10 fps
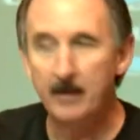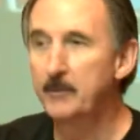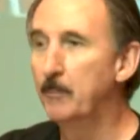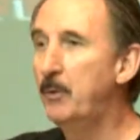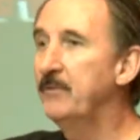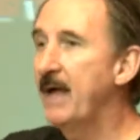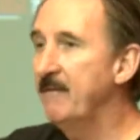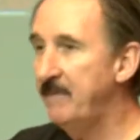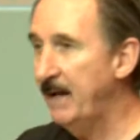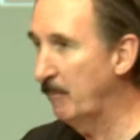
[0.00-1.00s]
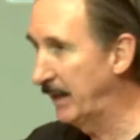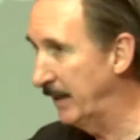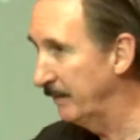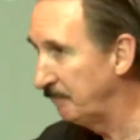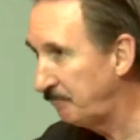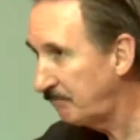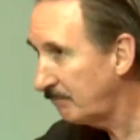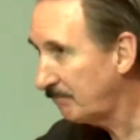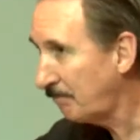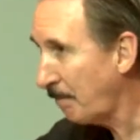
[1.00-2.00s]
to put that family in.
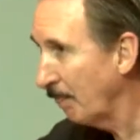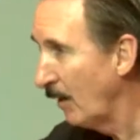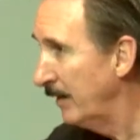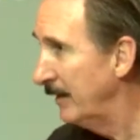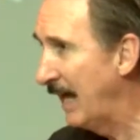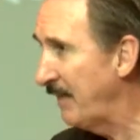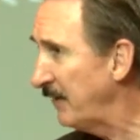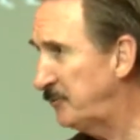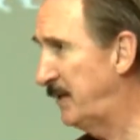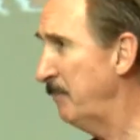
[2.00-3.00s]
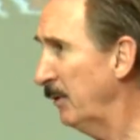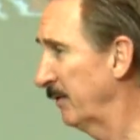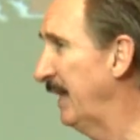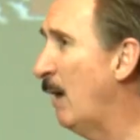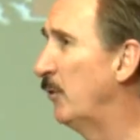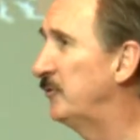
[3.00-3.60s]
Now that's typical. That was